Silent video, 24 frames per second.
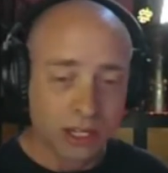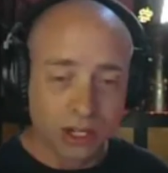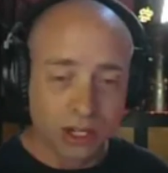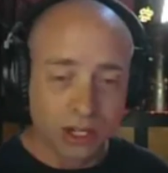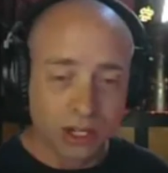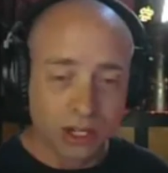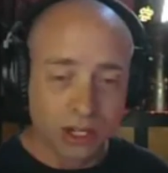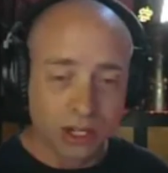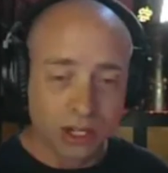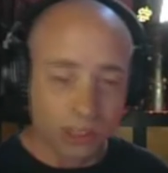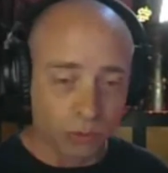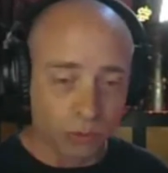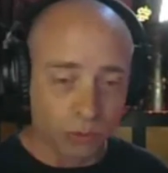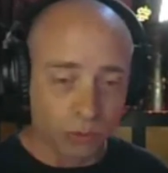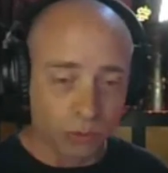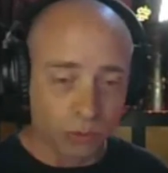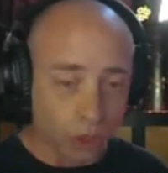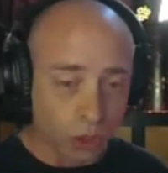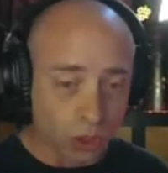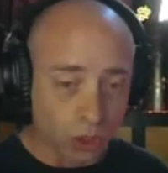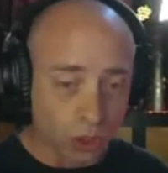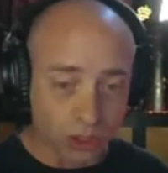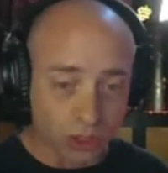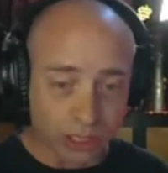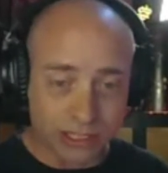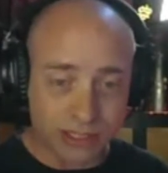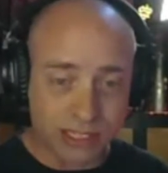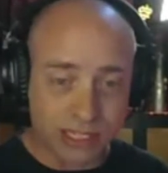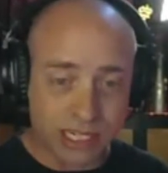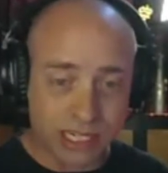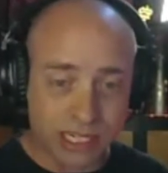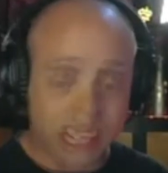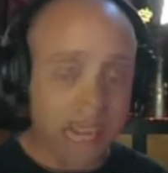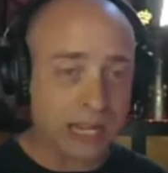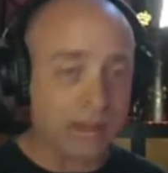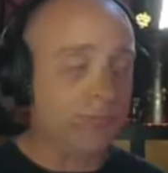Roland
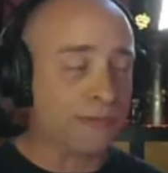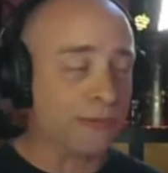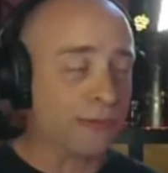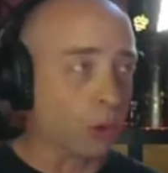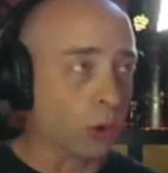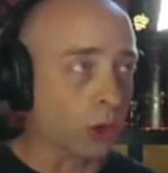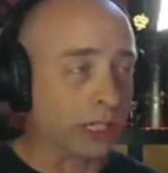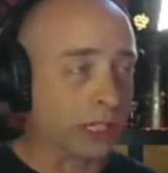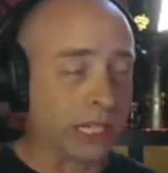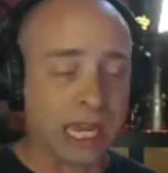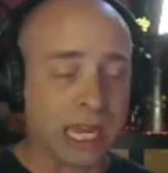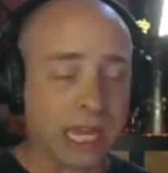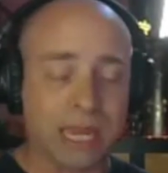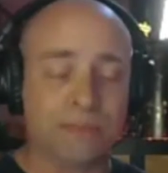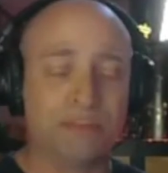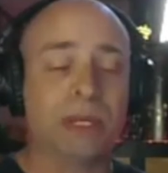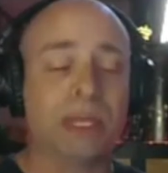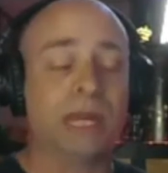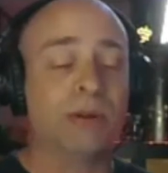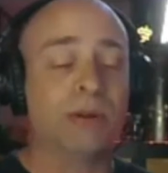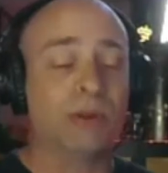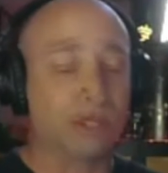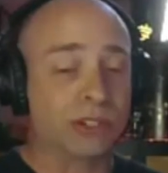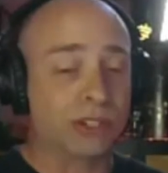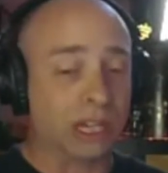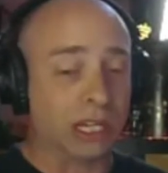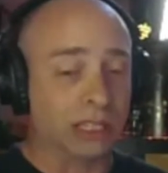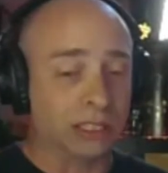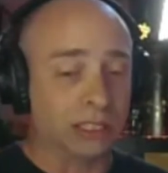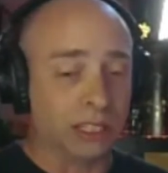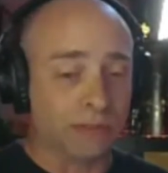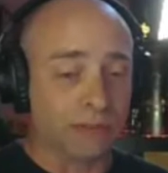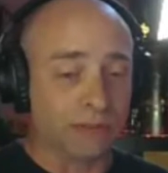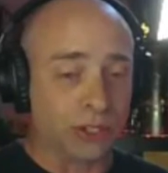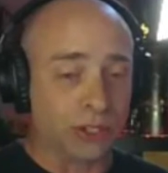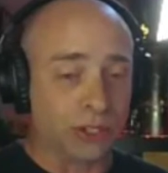TD4KP, which I
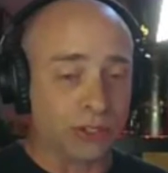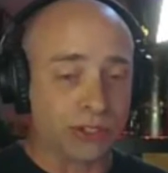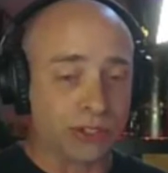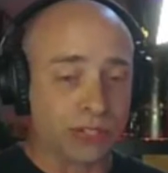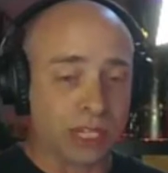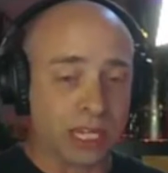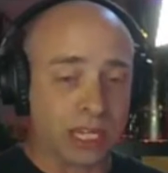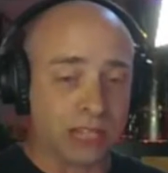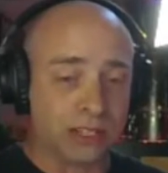love those kits.